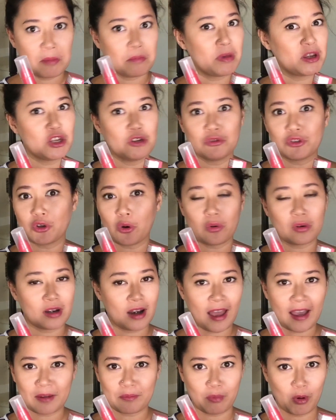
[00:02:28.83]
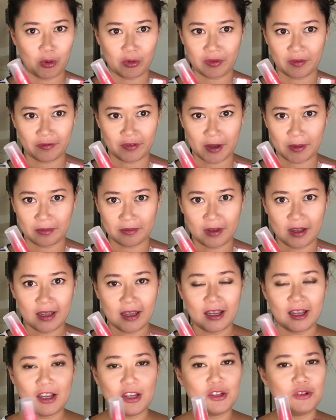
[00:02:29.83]
but you don't like both of them,
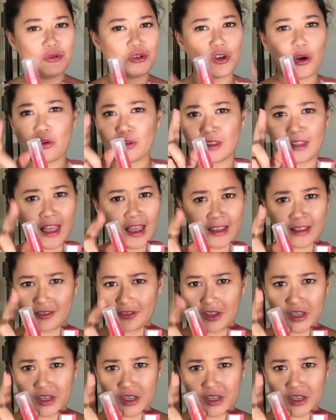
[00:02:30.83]
you don't like